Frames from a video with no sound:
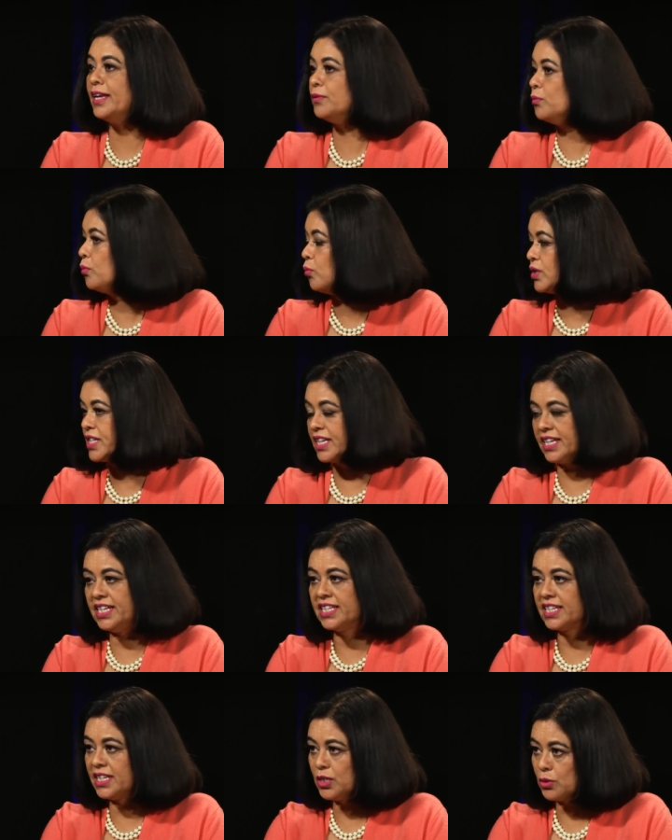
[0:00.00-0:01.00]
and was it
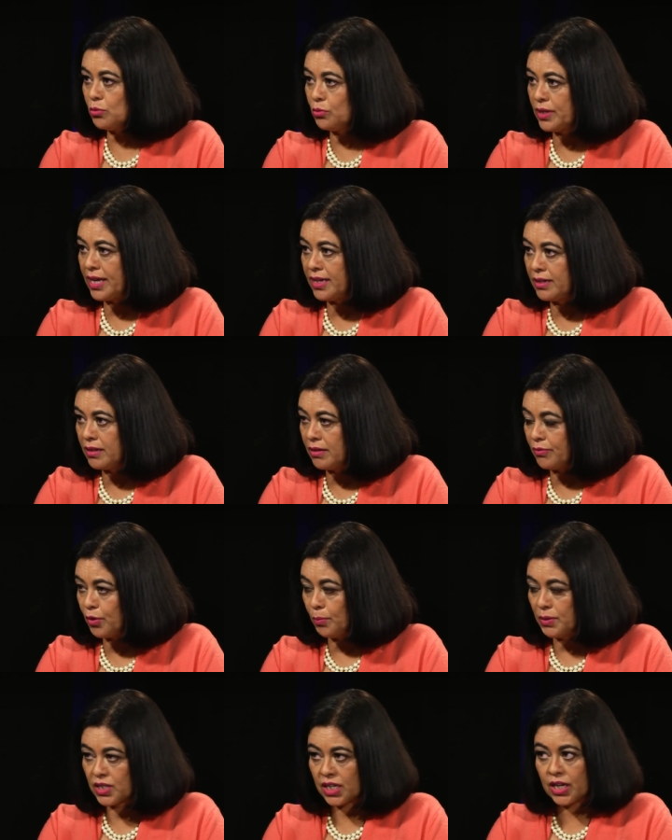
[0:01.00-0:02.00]
easy to then uh,
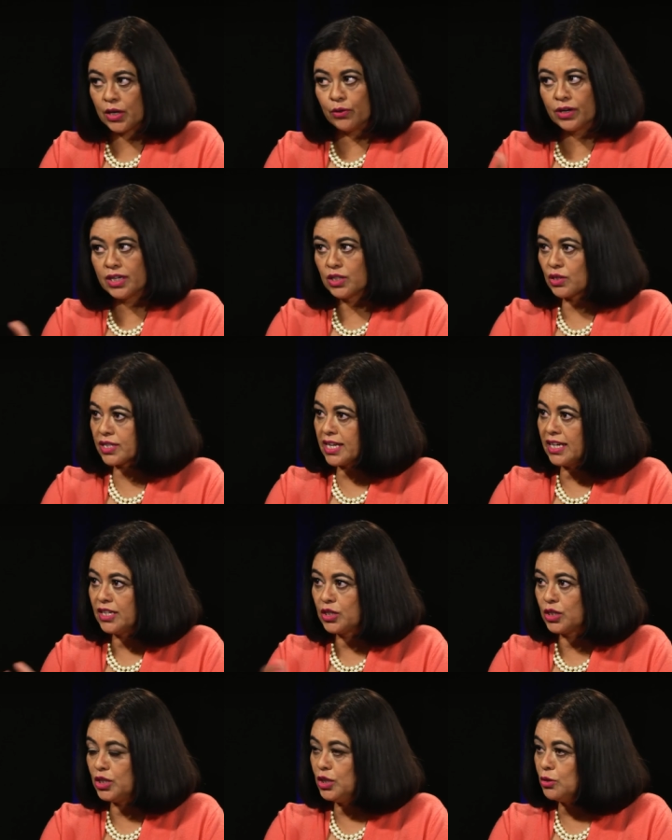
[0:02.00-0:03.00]
for Mr. Kirigin to sell
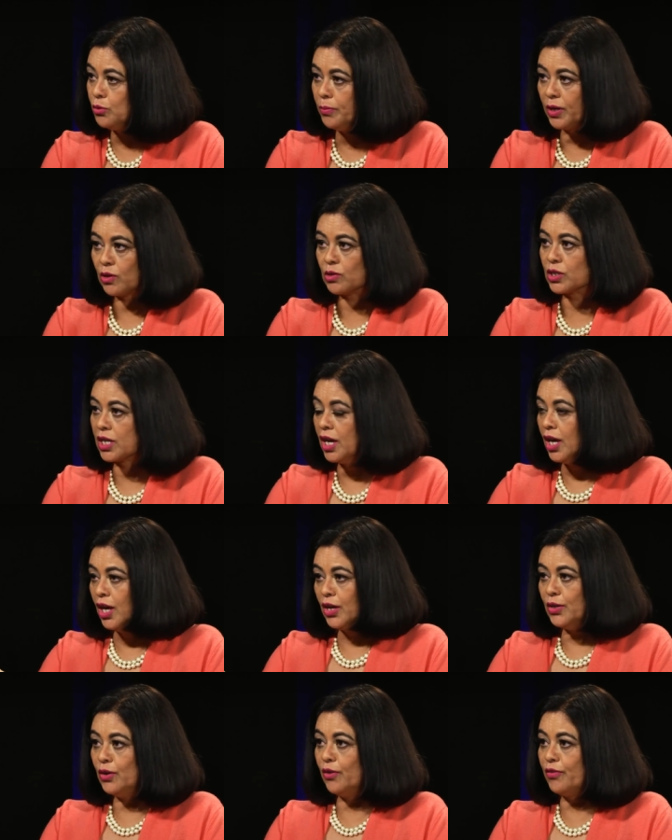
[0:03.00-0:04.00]
it to you because
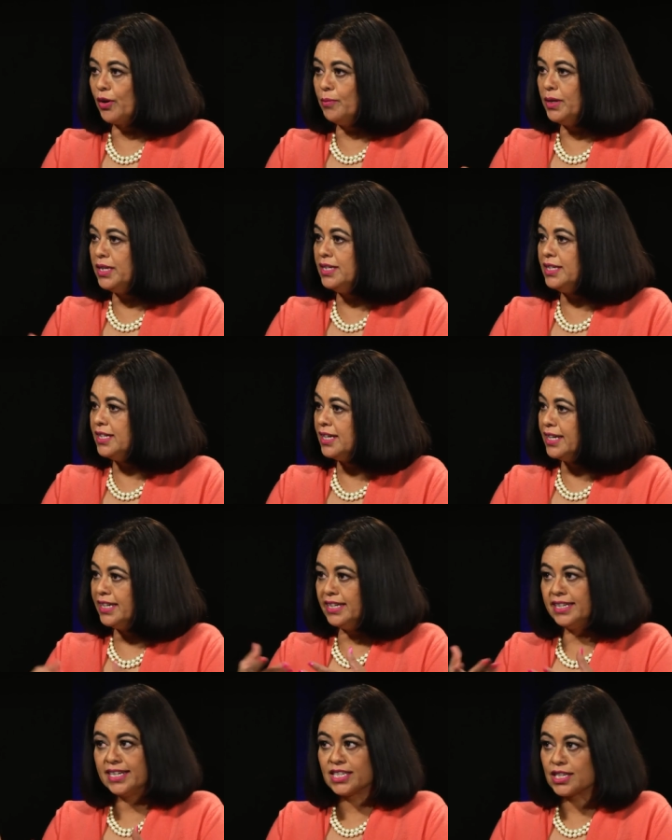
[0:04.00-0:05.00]
you're from India and
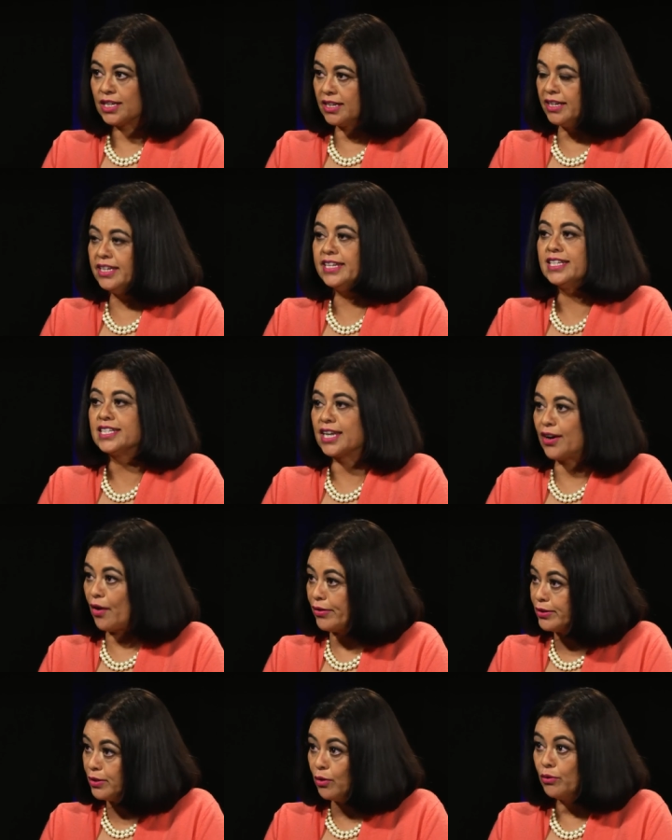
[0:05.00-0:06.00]
India's, Indians are not